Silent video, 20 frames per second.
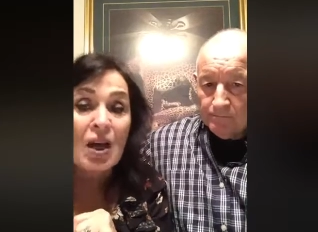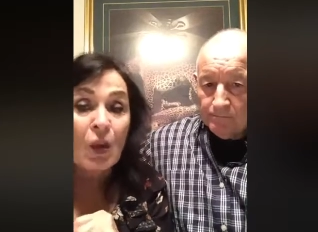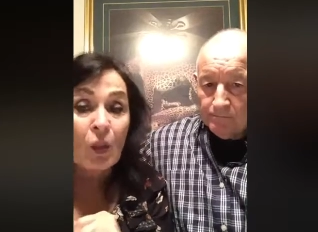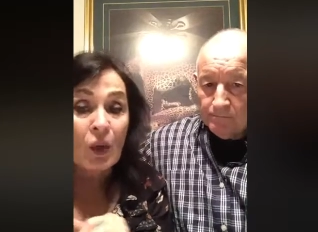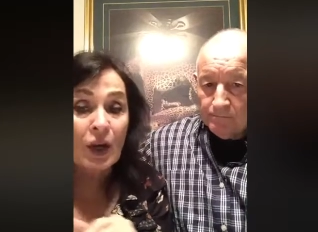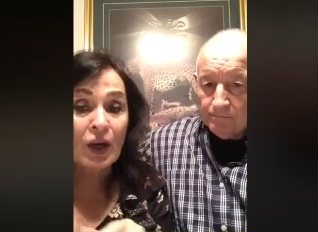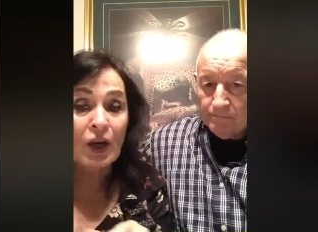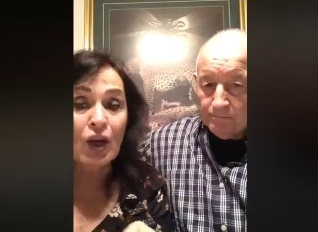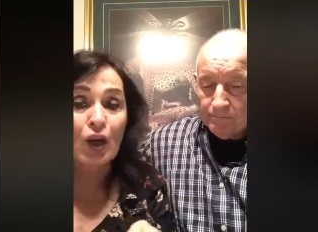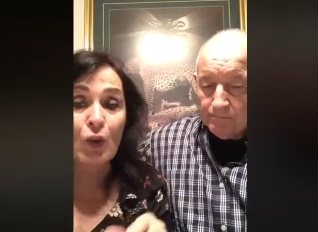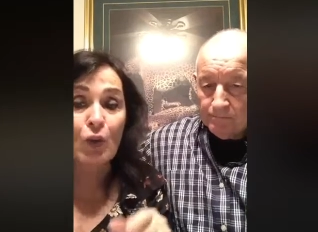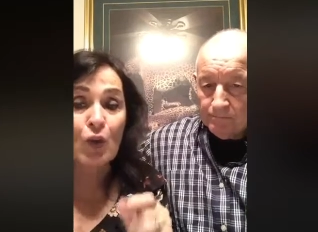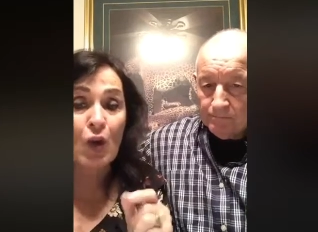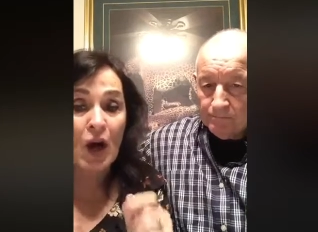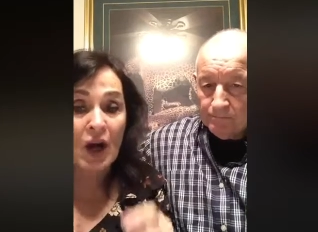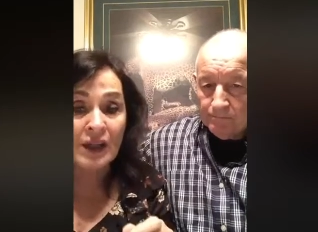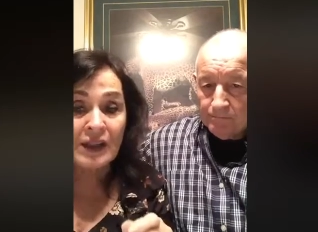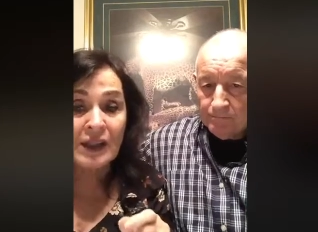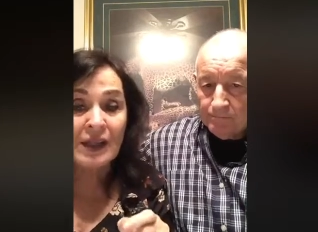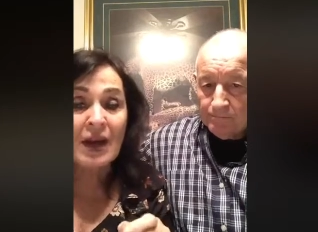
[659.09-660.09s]
Speaker 1: We're going to
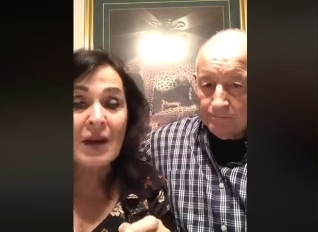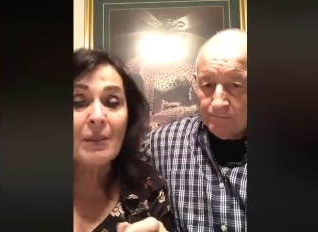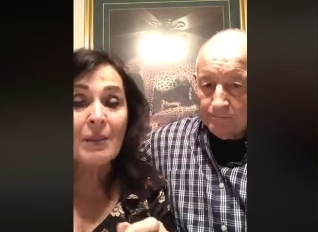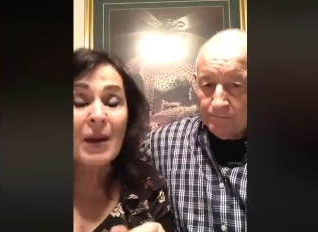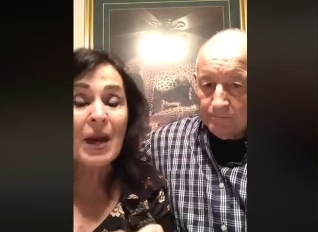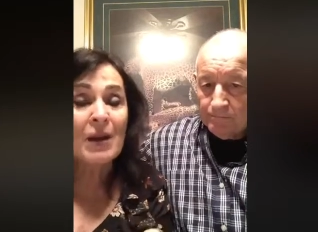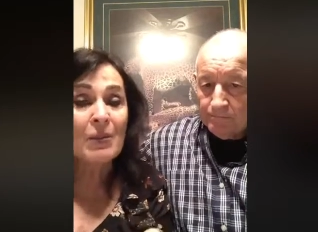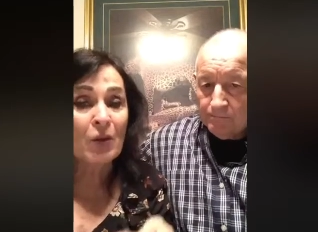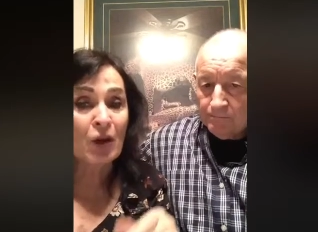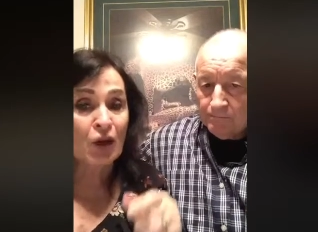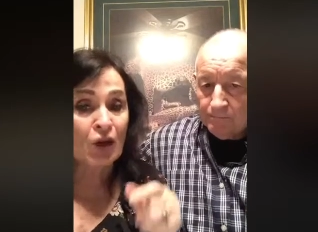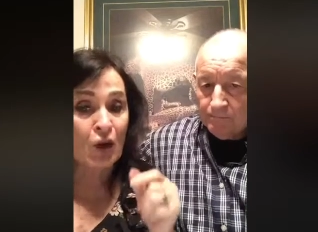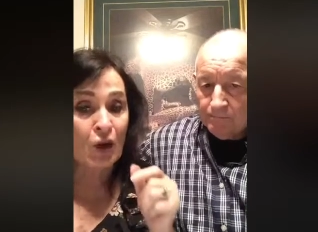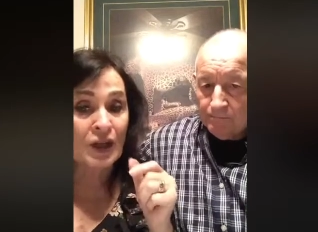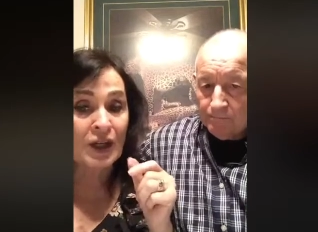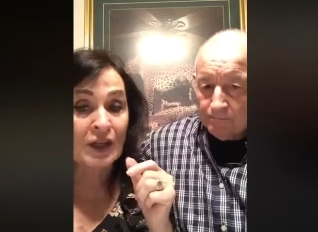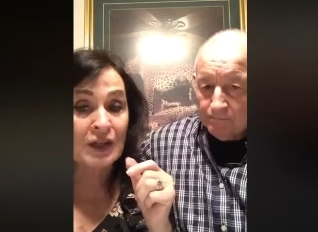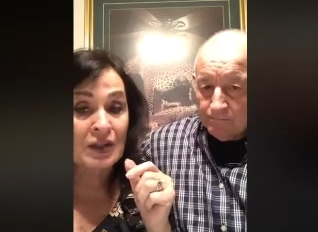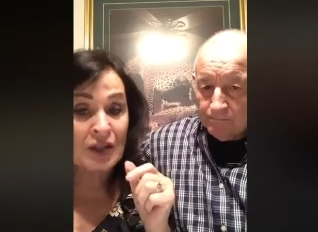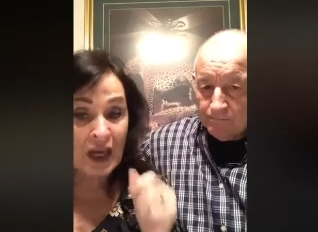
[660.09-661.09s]
rise up and we're going
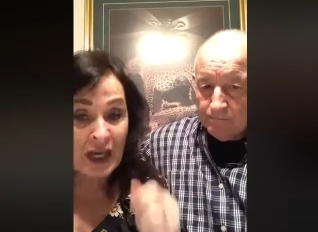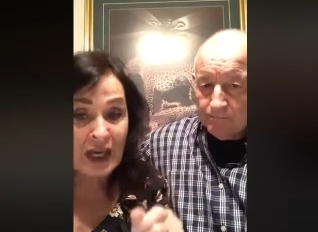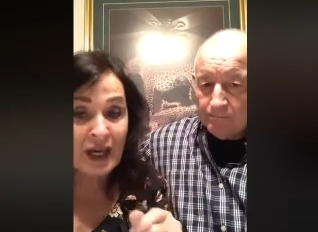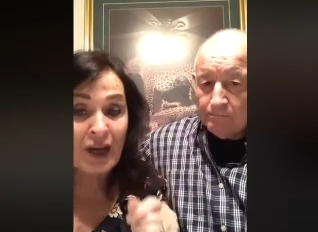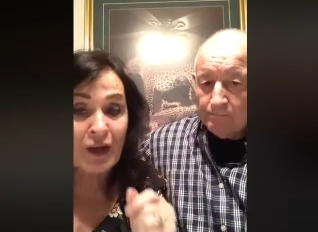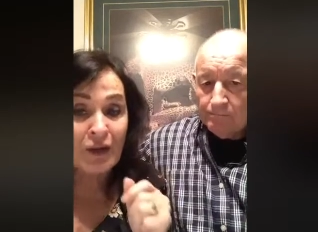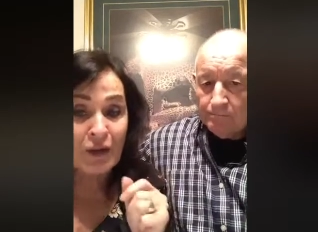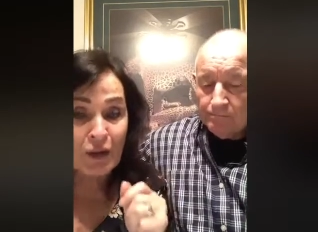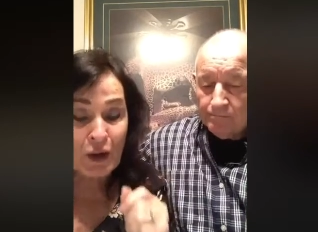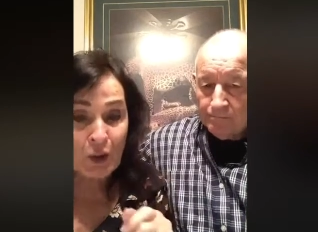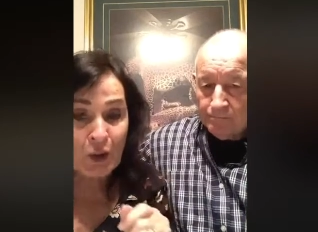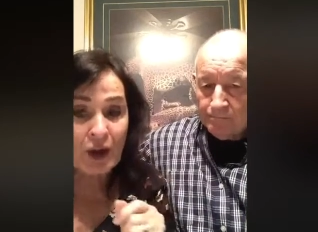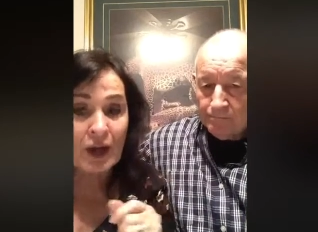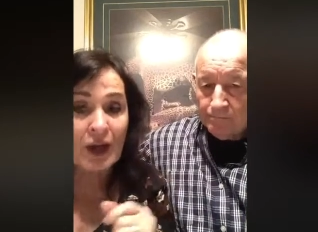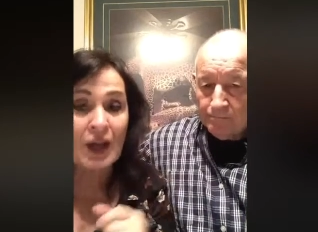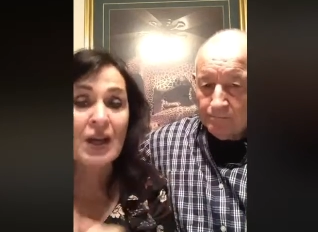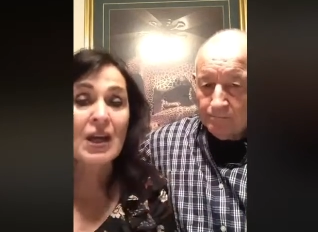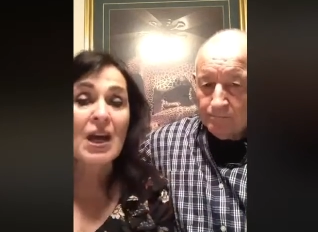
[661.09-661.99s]
to take authority